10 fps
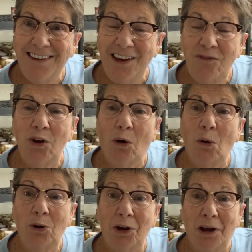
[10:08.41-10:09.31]
If you're
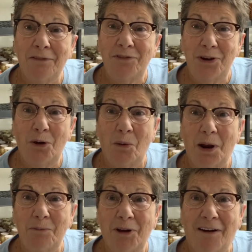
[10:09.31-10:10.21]
old enough, you know what
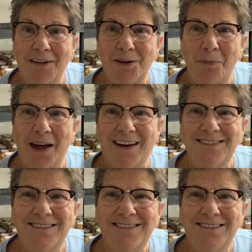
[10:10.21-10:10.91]
I'm talking about.